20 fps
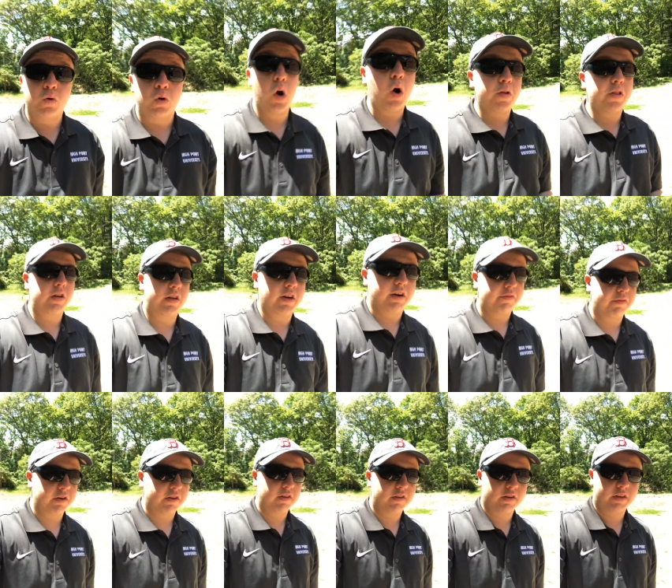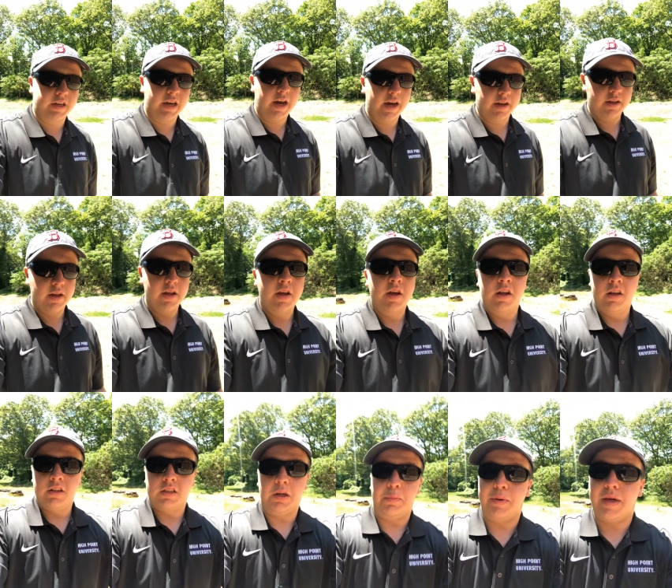know the difference. Okay,
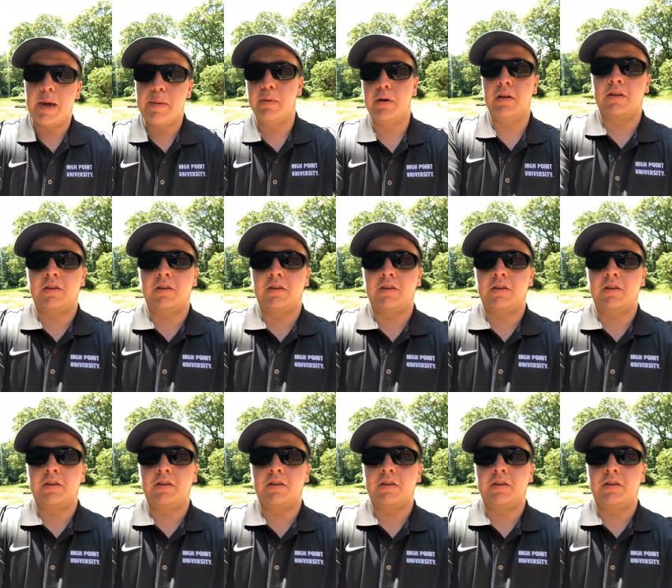to be able to